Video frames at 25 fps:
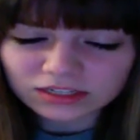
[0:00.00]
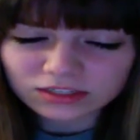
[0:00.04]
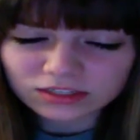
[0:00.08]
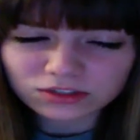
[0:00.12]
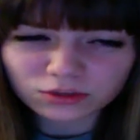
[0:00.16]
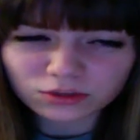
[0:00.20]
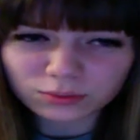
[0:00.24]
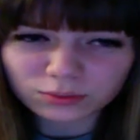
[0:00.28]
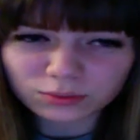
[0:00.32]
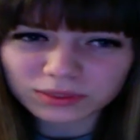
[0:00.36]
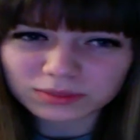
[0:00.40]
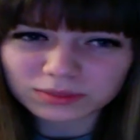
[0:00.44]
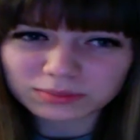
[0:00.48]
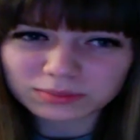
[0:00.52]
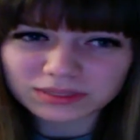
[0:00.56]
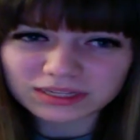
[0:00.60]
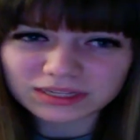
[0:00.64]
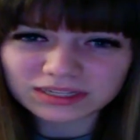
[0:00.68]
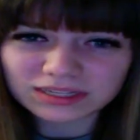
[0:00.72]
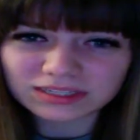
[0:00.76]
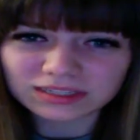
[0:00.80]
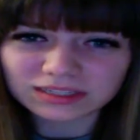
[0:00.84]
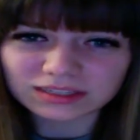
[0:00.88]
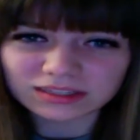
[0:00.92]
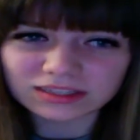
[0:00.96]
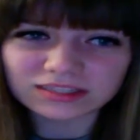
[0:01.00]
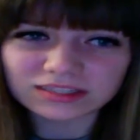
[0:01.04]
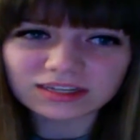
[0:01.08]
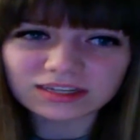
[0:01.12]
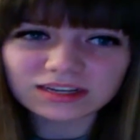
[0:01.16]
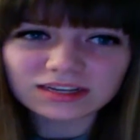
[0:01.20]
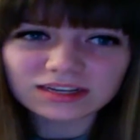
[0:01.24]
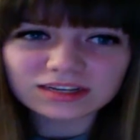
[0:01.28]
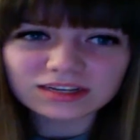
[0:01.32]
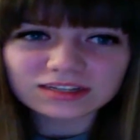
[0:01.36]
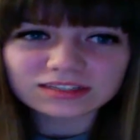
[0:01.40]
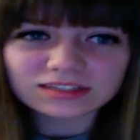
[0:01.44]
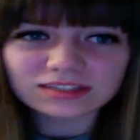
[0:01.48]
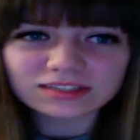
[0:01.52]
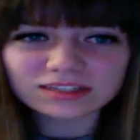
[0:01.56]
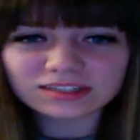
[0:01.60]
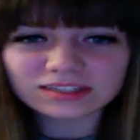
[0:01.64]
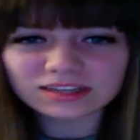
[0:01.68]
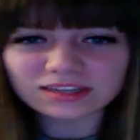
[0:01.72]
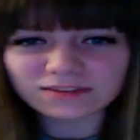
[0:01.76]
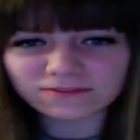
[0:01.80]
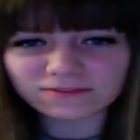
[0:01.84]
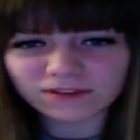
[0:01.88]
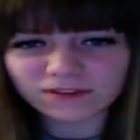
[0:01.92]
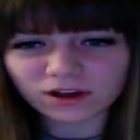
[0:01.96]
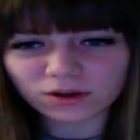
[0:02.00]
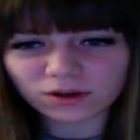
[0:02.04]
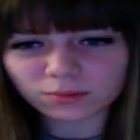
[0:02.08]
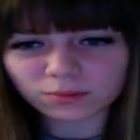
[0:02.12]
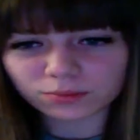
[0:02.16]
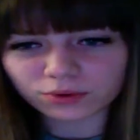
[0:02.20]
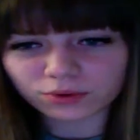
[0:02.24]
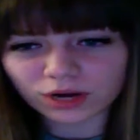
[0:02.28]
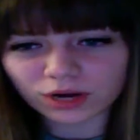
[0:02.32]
so many P's in this, Disney Film